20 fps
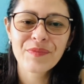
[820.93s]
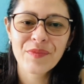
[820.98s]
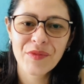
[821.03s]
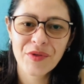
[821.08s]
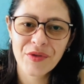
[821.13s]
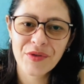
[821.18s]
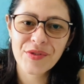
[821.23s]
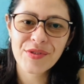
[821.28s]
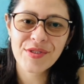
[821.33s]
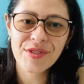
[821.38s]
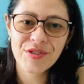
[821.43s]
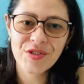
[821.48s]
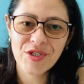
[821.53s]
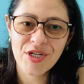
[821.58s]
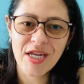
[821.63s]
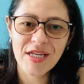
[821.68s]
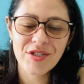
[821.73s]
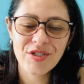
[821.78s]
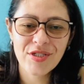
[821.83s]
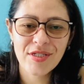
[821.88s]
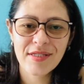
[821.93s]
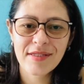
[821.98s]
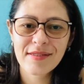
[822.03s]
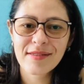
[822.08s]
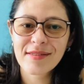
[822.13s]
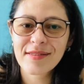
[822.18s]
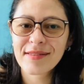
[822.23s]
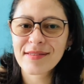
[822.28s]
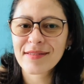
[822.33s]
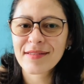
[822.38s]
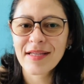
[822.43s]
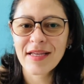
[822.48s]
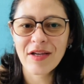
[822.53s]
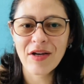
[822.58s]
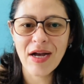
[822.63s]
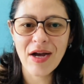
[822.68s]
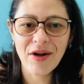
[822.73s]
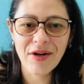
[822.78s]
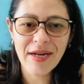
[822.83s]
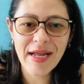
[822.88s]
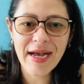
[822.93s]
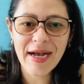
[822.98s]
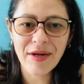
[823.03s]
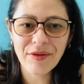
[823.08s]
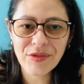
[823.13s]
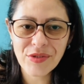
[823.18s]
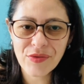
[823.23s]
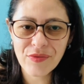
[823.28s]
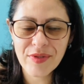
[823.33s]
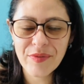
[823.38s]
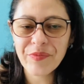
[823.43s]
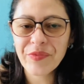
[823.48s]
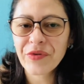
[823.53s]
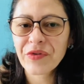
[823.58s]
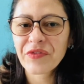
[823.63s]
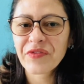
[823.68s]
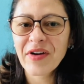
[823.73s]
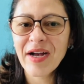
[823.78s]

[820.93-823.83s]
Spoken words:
your suggestions on how to improve.